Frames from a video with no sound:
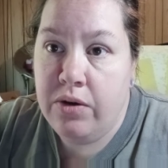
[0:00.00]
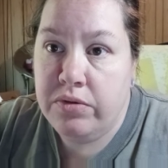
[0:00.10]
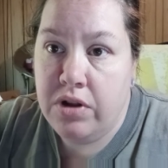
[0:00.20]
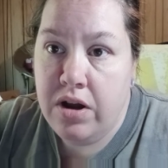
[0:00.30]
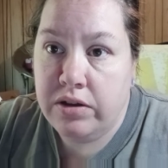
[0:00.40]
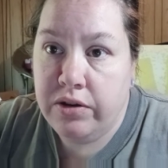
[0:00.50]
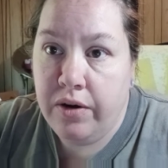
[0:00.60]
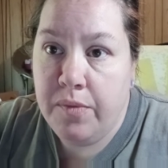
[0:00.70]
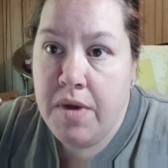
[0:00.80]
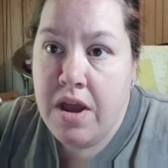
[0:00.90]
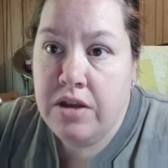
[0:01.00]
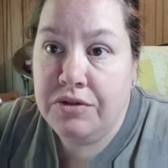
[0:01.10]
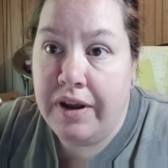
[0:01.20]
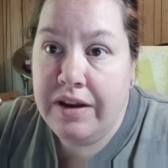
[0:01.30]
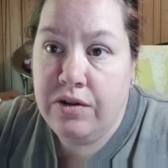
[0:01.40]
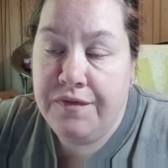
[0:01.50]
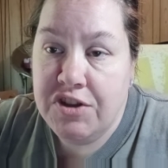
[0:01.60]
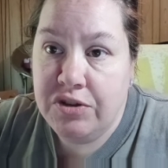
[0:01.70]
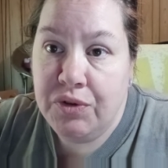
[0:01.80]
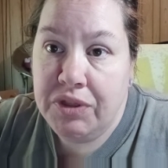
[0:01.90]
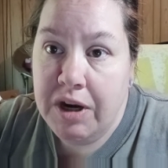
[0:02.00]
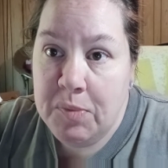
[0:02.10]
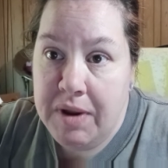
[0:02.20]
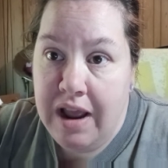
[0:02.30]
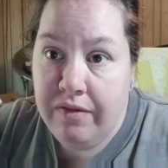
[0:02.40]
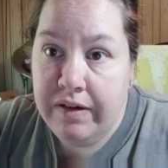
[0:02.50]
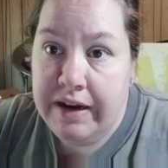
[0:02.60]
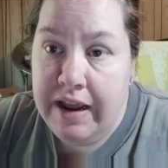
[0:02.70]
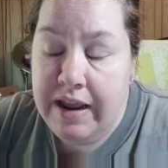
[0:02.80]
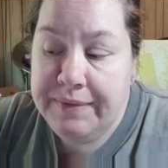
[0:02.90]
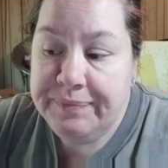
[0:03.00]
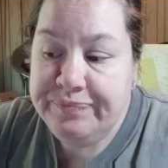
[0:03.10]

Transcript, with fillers: to go long term so I can do physical therapy every day.